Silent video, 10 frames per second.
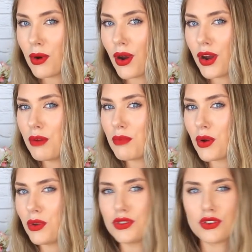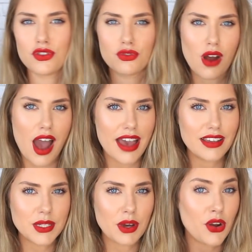prone but also
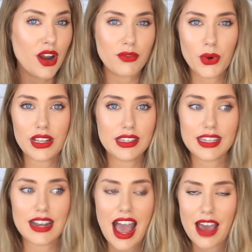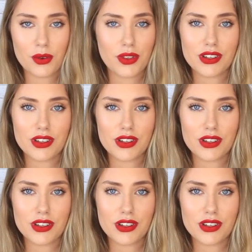dry, so I don't have oily skin at all.